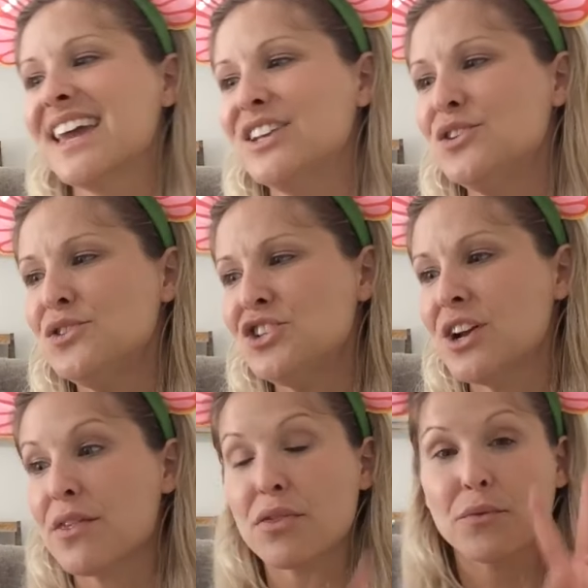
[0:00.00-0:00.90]
Can you
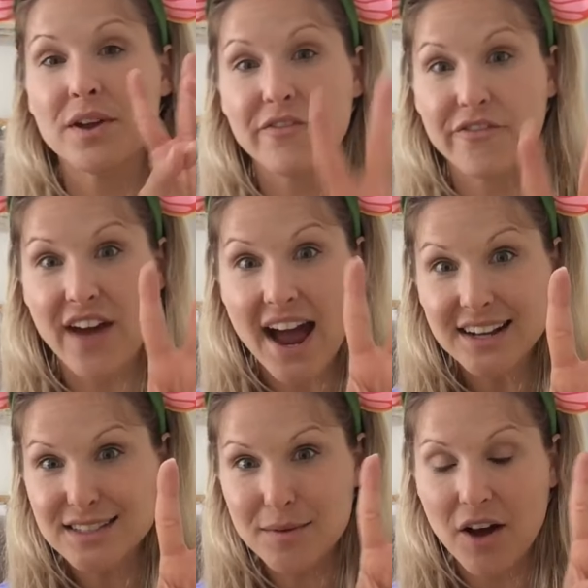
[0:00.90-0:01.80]
share 3
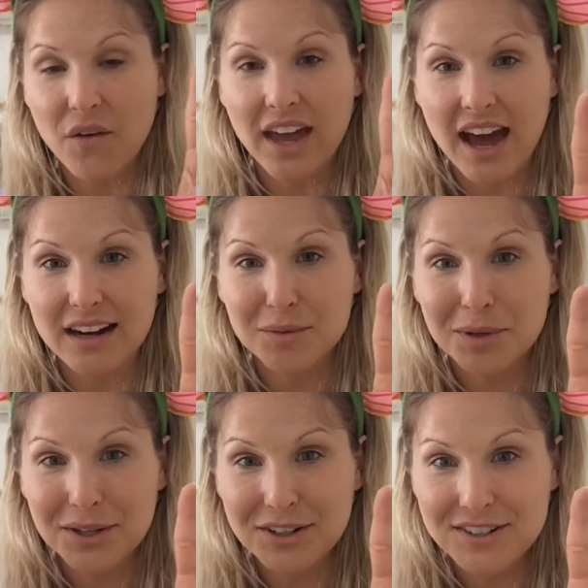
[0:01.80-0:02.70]
facts about
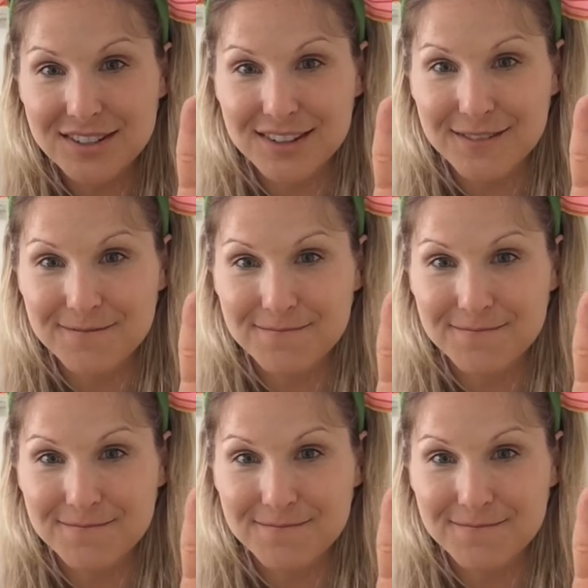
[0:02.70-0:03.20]
caterpillars?